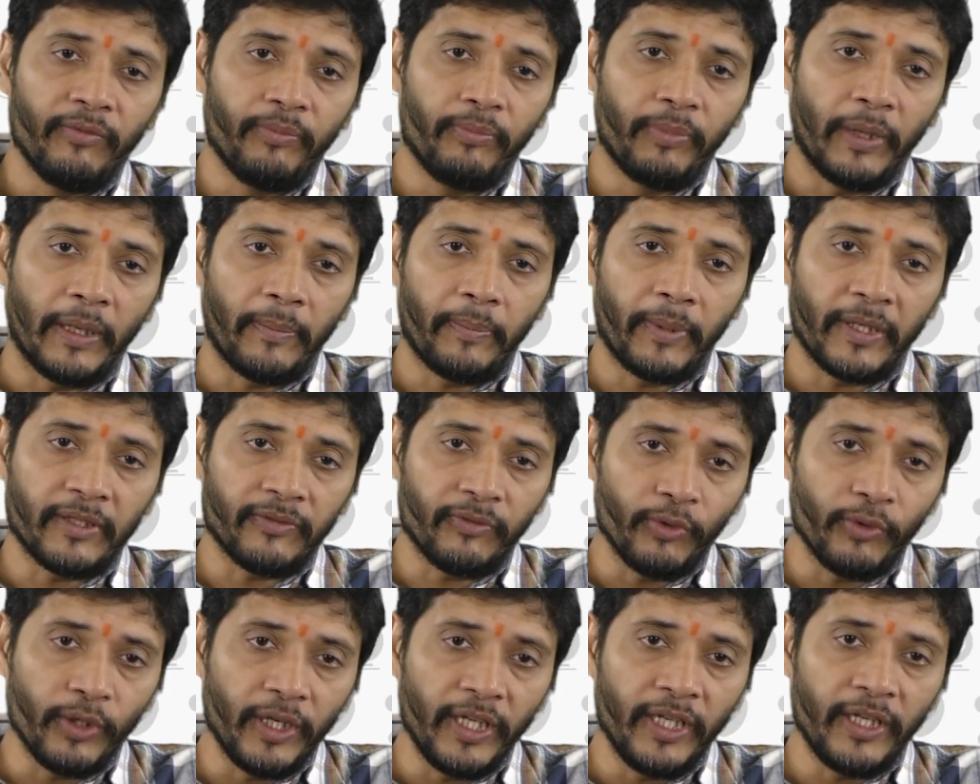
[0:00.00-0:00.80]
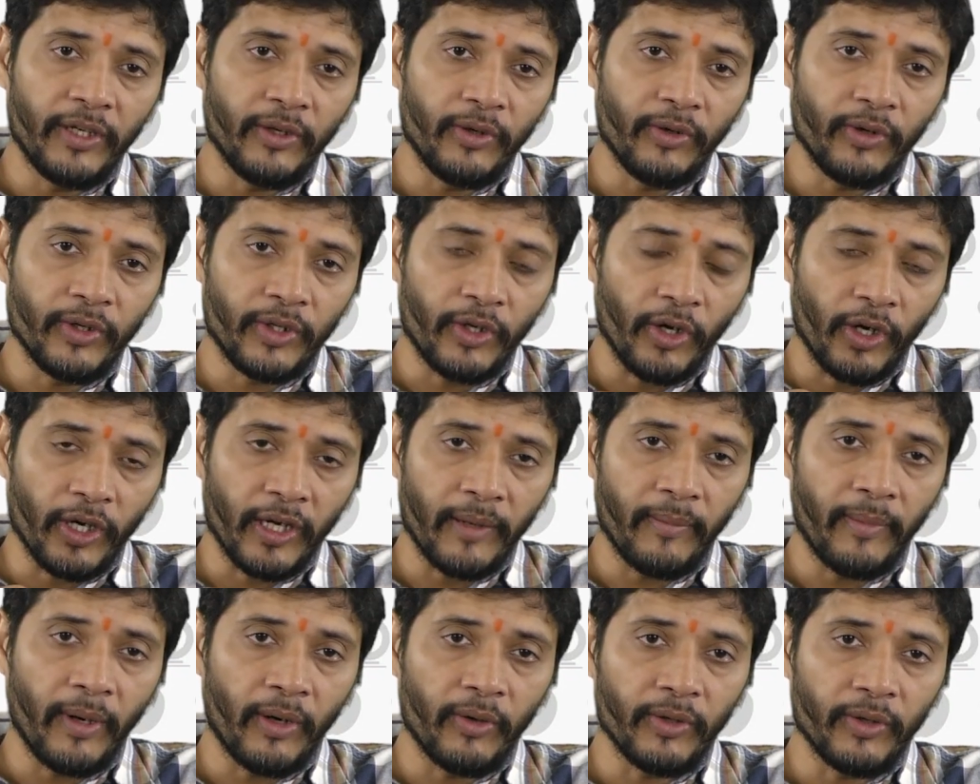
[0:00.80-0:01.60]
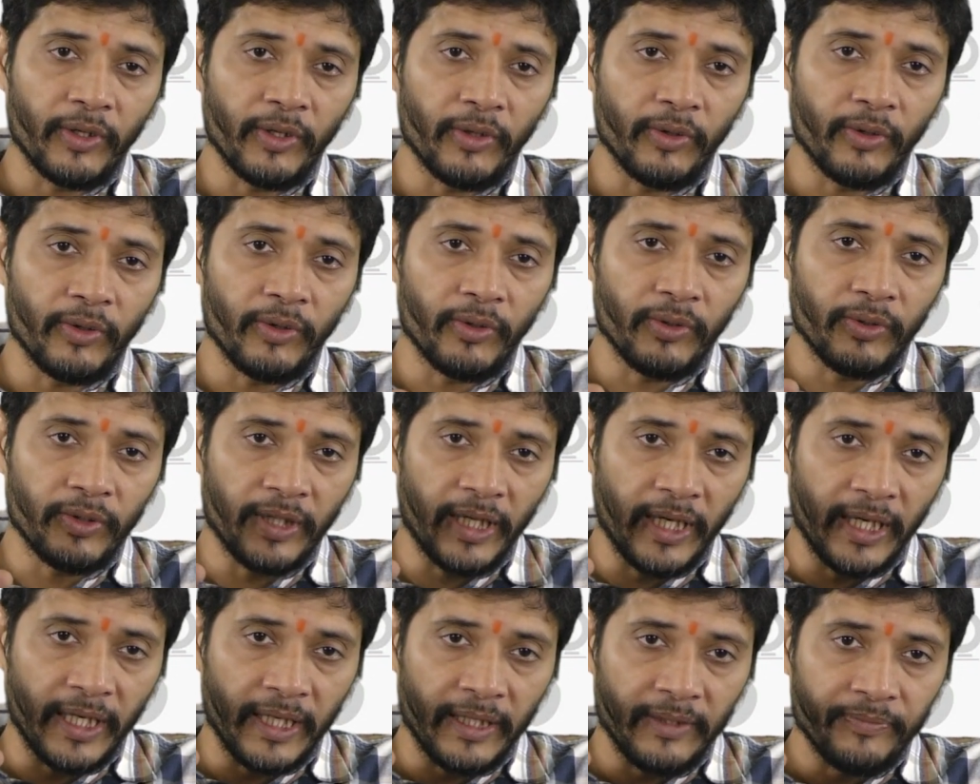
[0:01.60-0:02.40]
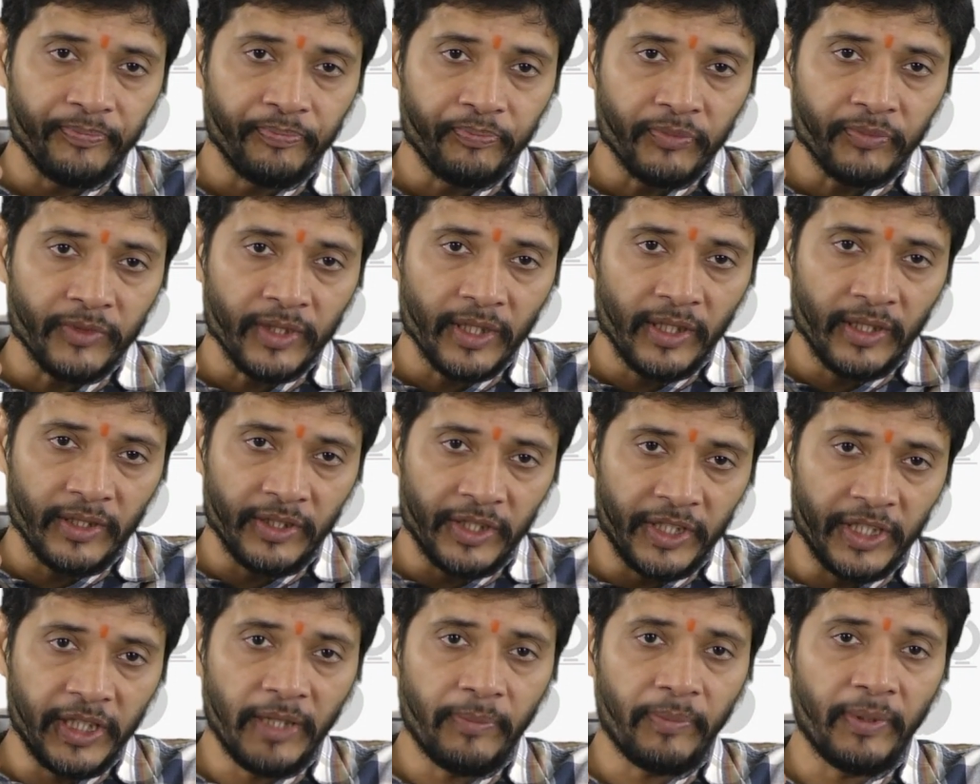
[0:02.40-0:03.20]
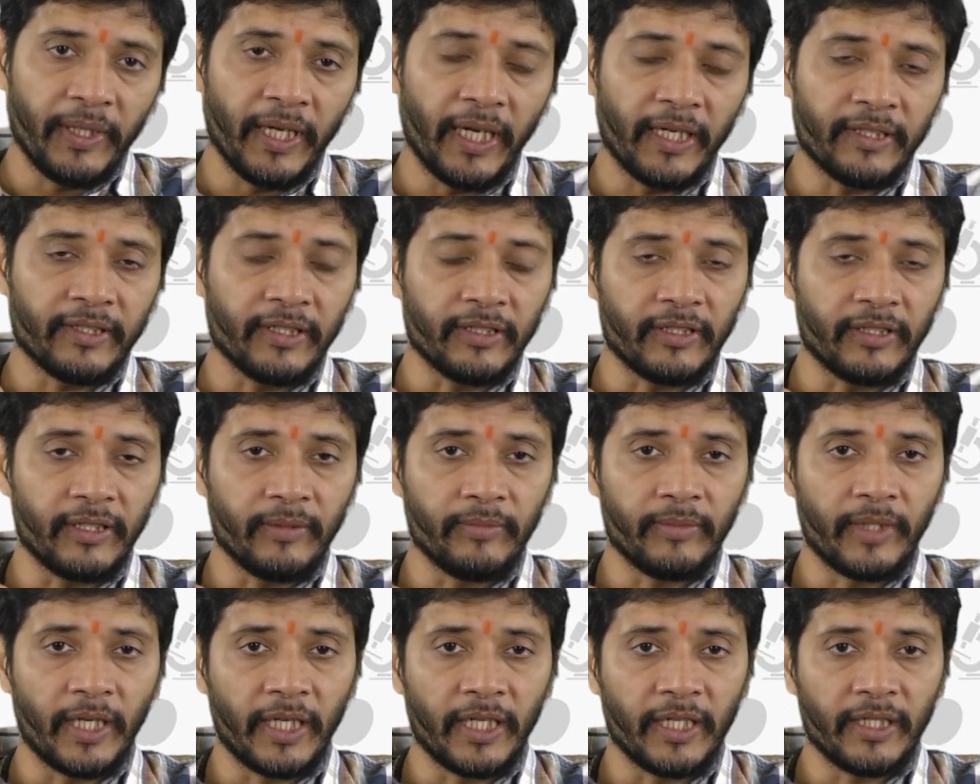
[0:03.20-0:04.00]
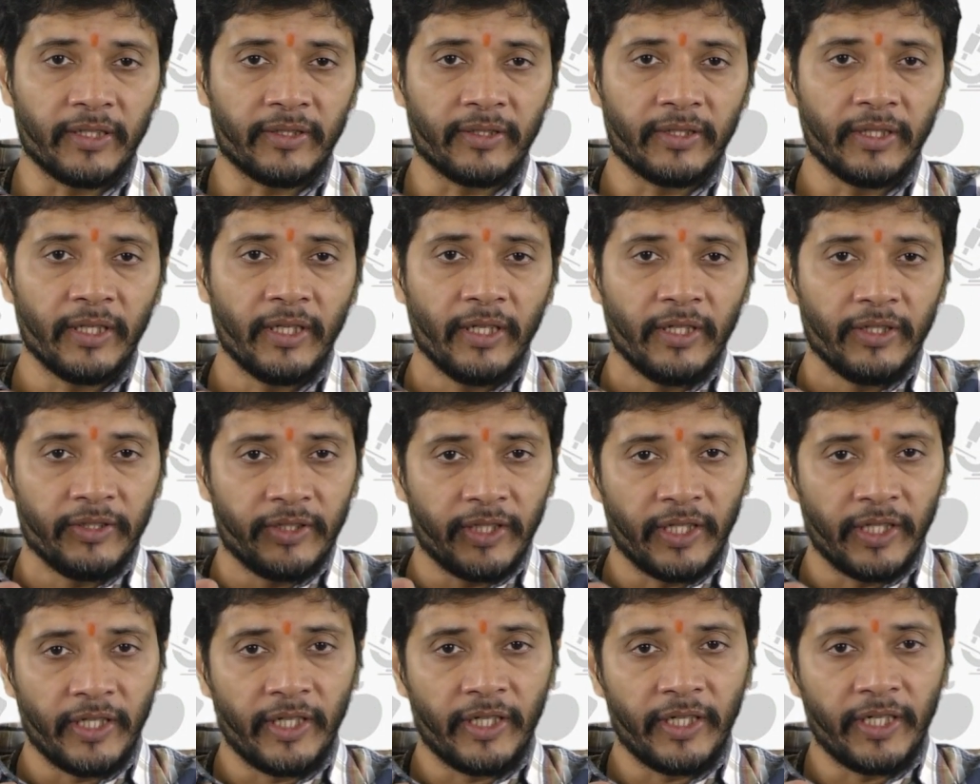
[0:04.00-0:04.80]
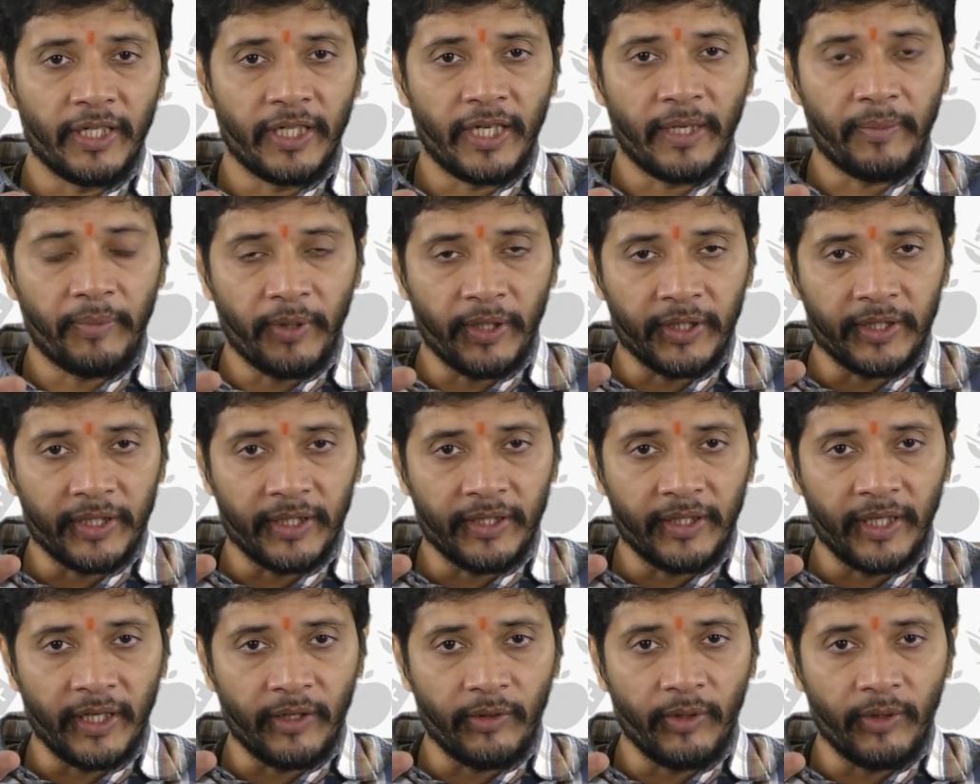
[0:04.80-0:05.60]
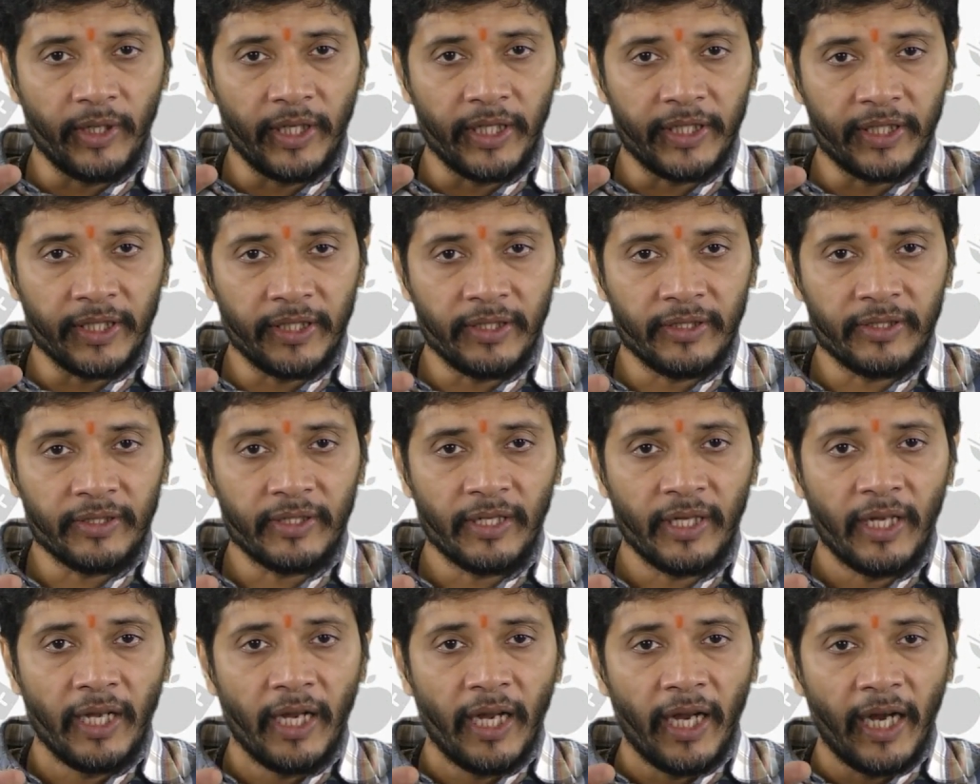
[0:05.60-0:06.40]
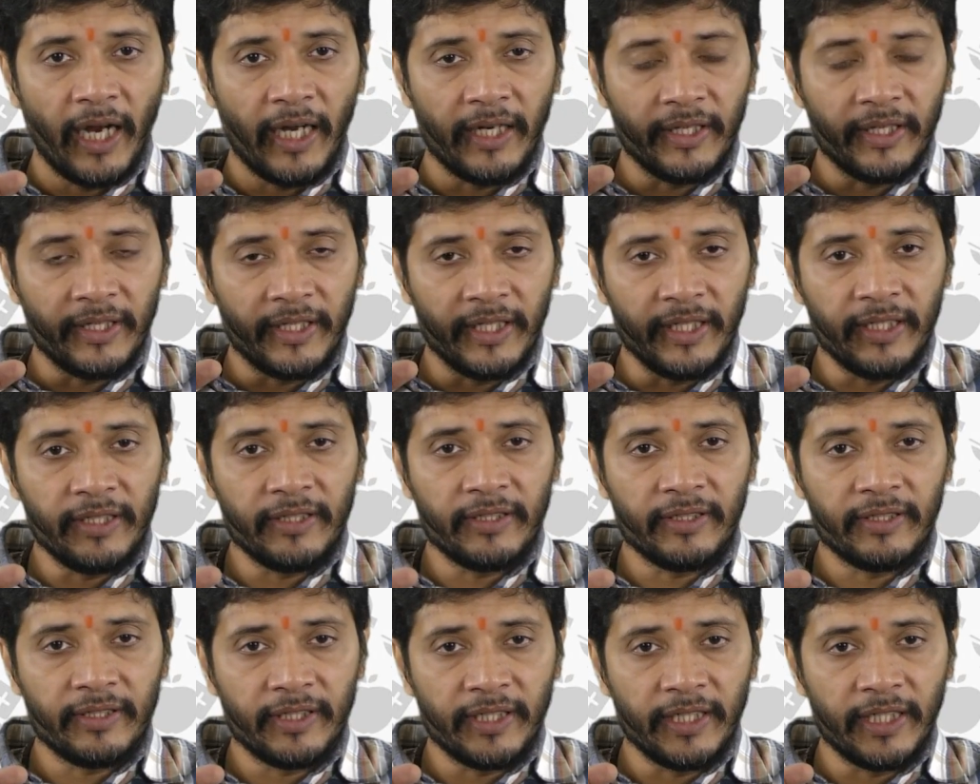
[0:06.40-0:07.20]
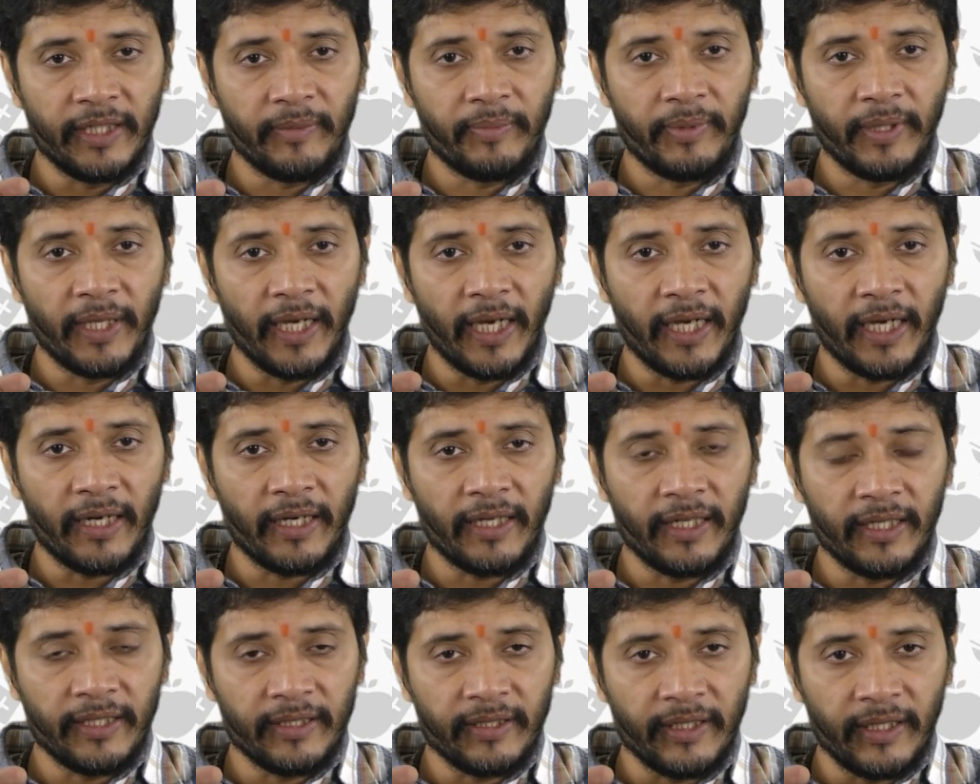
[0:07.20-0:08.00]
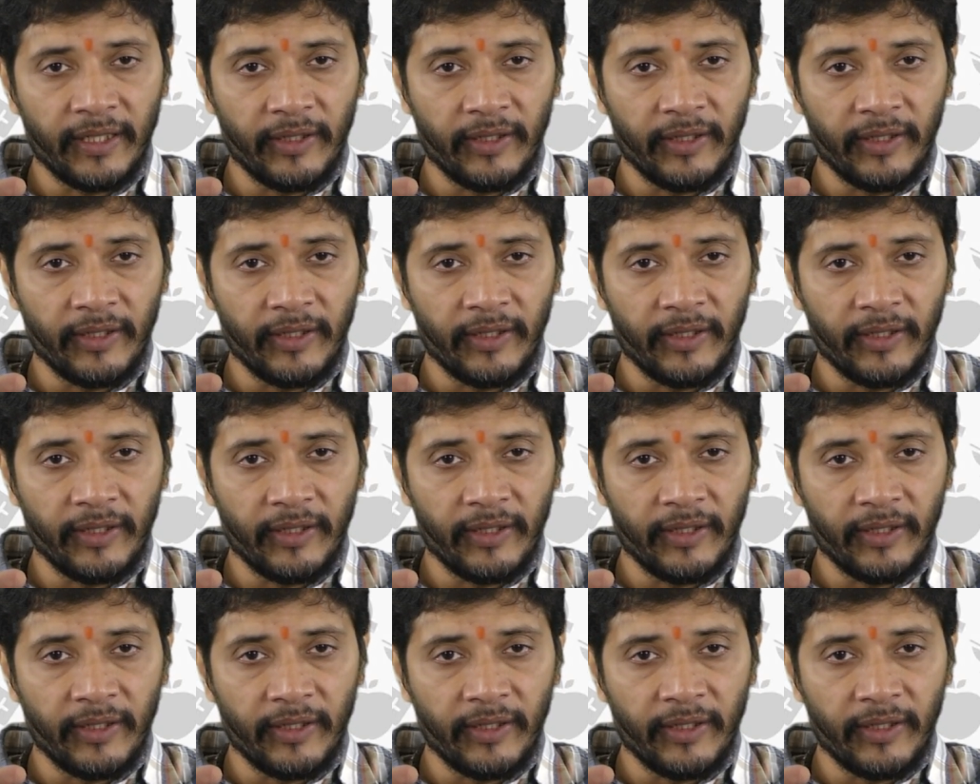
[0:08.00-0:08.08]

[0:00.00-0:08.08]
purposefully talk about the GDPR system, that is General Data Protection Regulations, and these GDPR is a